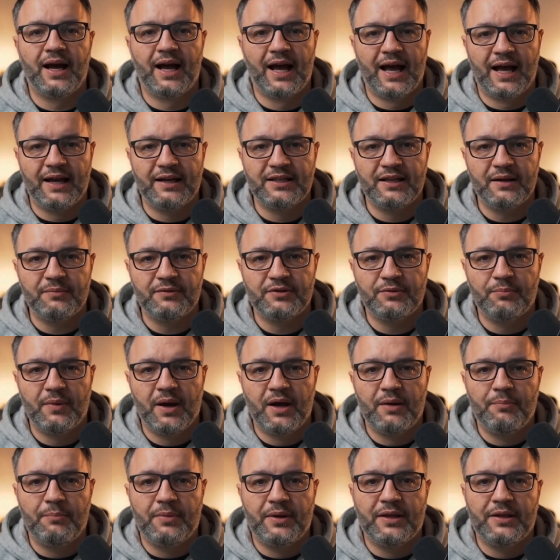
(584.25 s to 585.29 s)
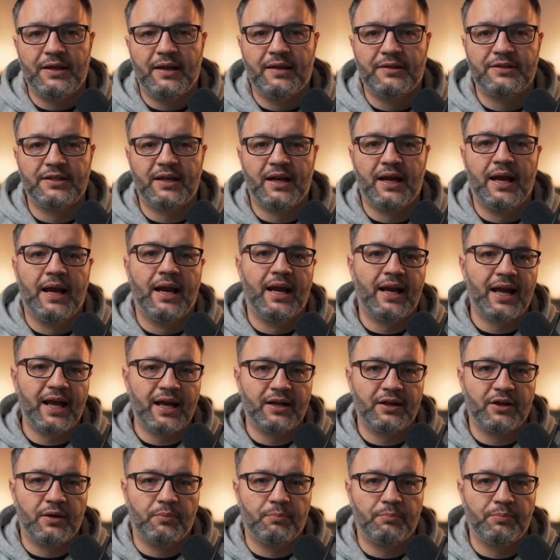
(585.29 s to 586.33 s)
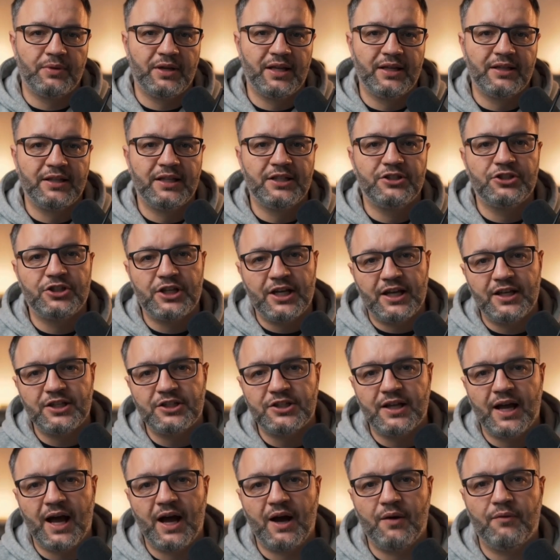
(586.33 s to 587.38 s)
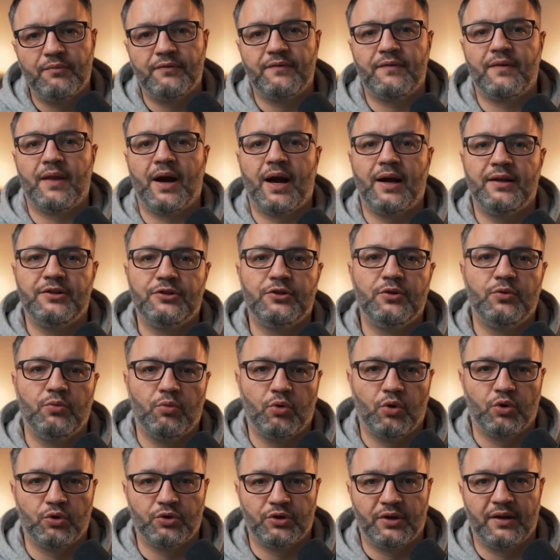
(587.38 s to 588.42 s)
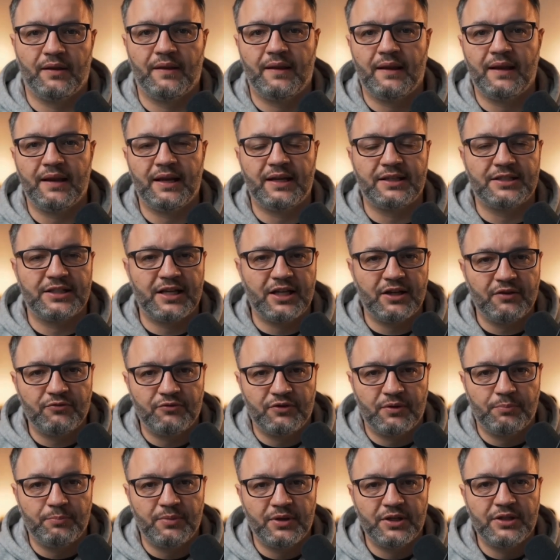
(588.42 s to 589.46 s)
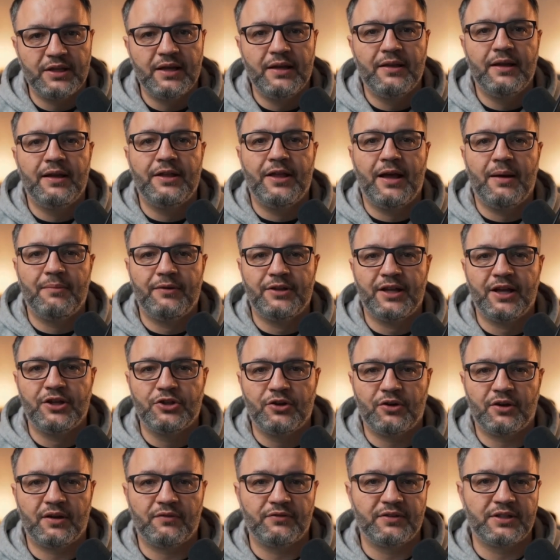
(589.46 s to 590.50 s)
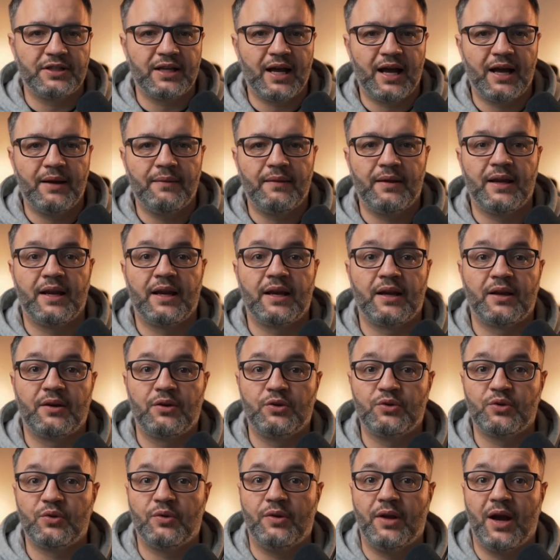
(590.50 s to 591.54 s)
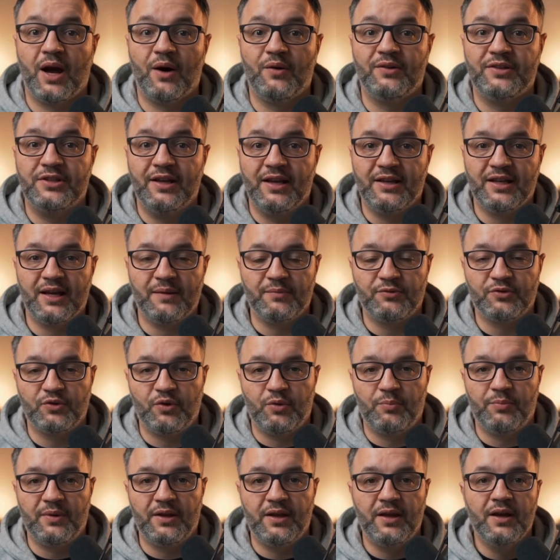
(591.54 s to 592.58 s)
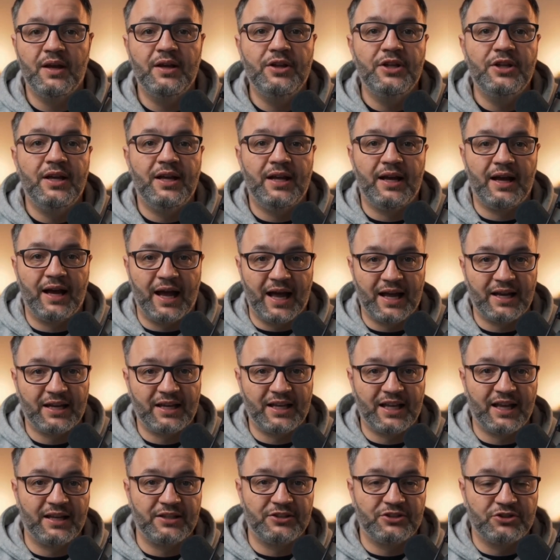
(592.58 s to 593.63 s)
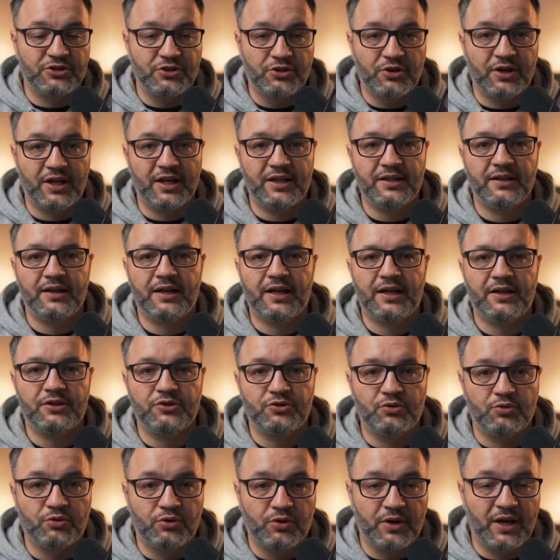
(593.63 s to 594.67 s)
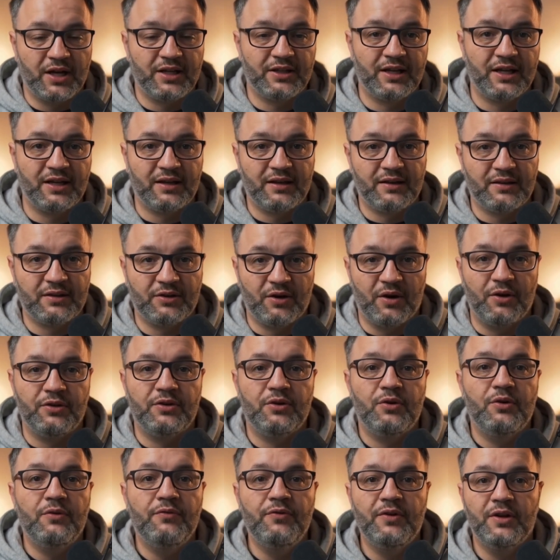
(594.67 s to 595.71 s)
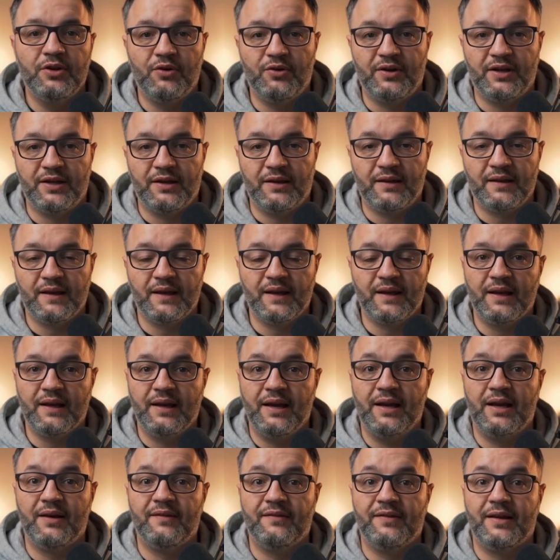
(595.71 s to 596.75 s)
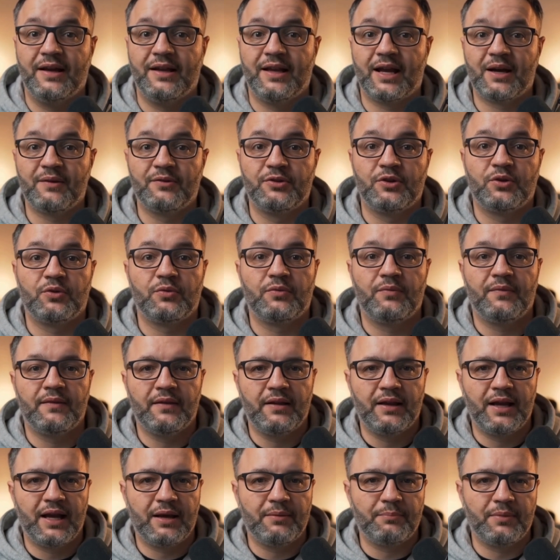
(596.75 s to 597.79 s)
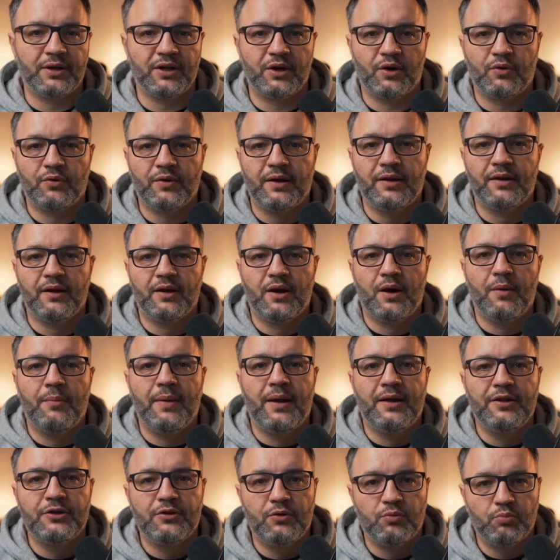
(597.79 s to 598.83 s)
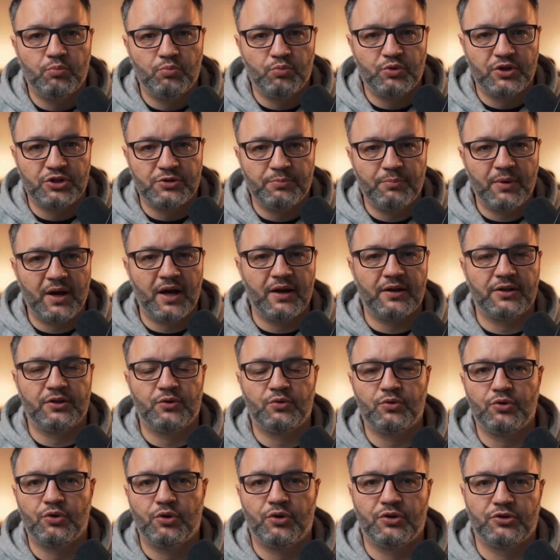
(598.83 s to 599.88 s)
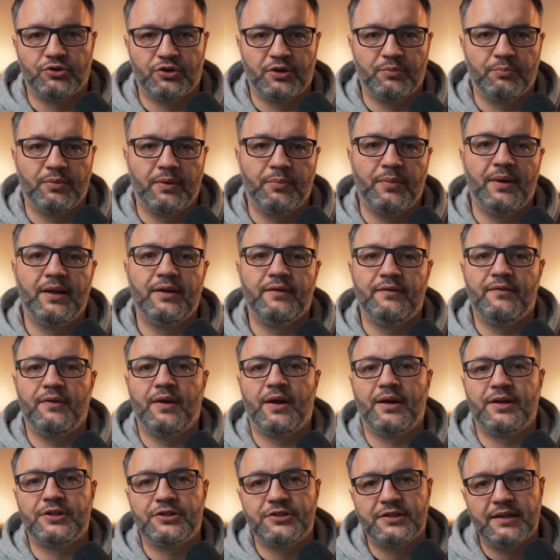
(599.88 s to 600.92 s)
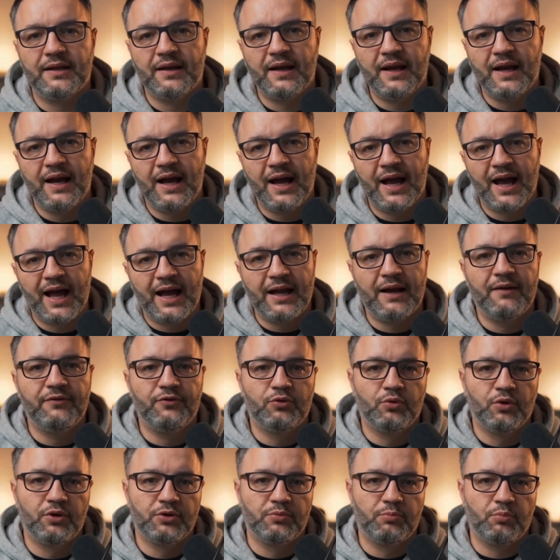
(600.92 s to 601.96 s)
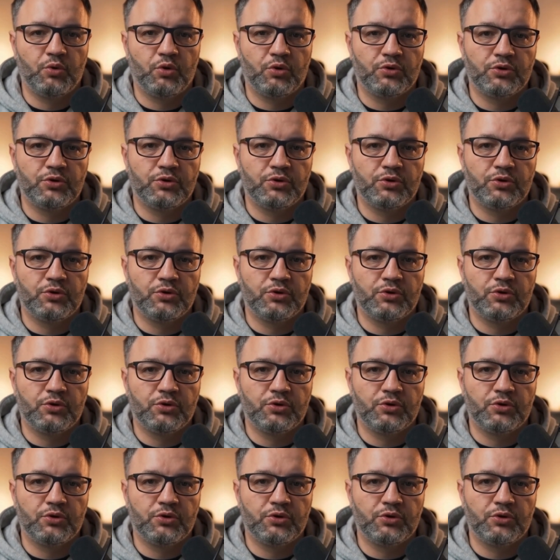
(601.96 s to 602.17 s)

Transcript: and some smart presets can completely change how fast you work. Instead of rebuilding the same session every time, you're now set up to open Logic and get straight into creating, not configuring. If this helped you, let me know in the comments which part you're going to implement first, and if you want more